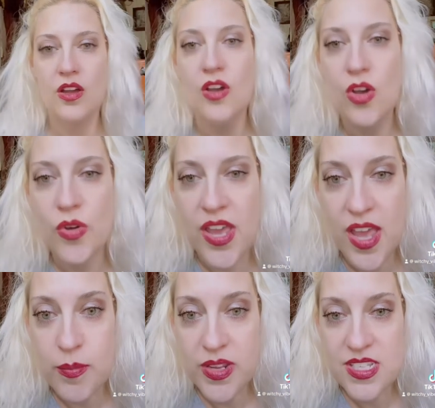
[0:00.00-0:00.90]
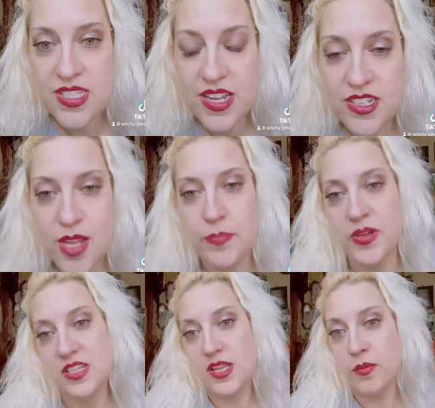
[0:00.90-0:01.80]
Okay, I'm gonna stand up
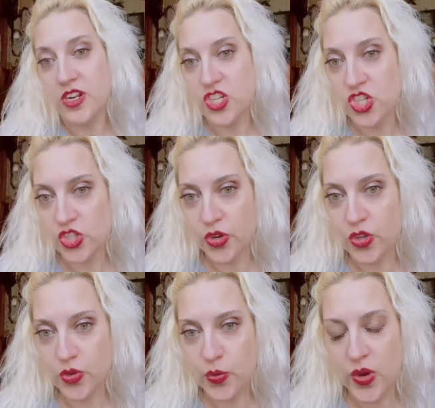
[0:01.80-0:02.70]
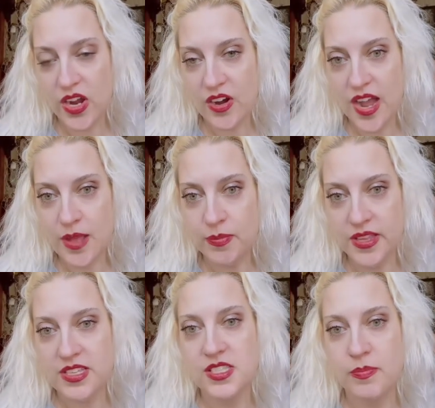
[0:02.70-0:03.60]
because I'm gonna show you where I
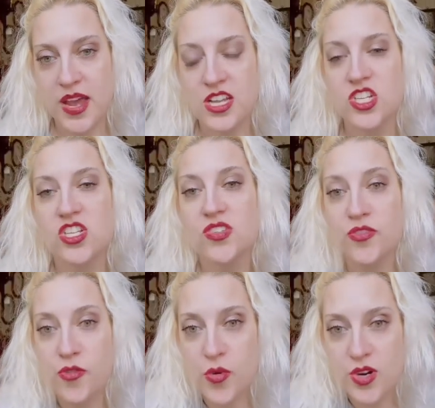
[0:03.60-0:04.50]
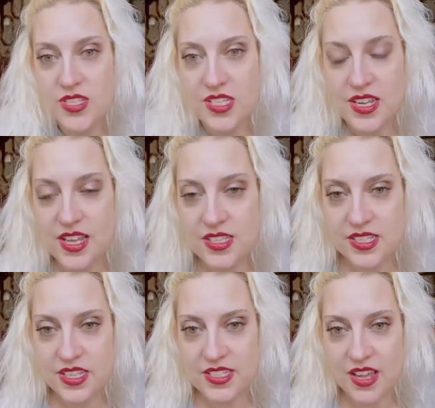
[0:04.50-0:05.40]
placed the patches for today's
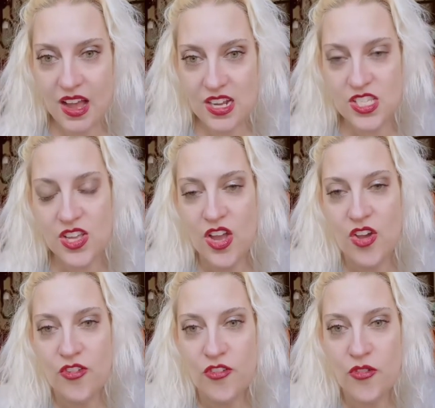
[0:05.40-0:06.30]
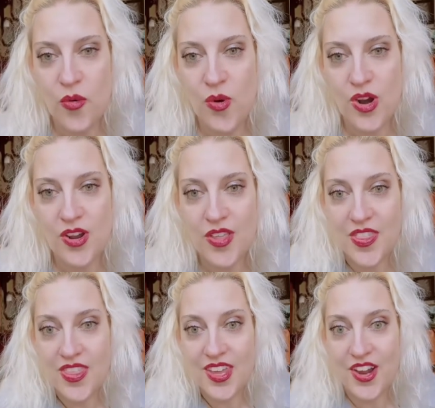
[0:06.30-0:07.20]
detox for
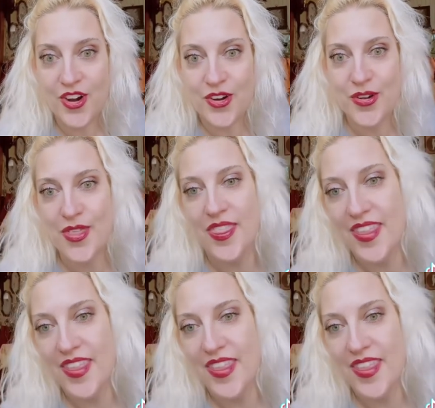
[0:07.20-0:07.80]
the earth